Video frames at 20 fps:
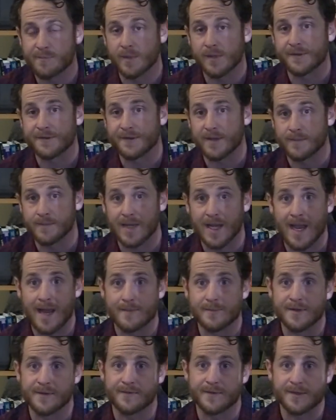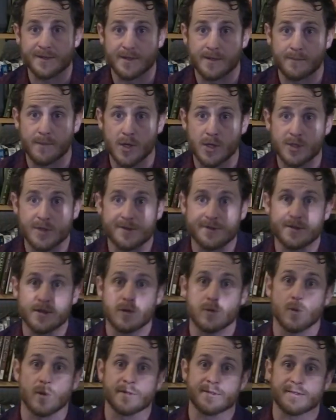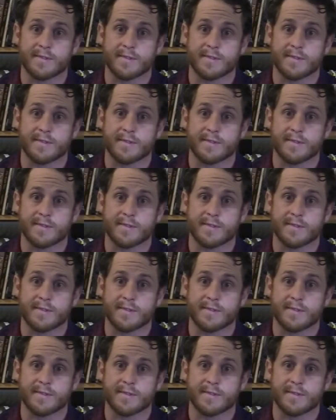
but sometimes if it's an emergency you want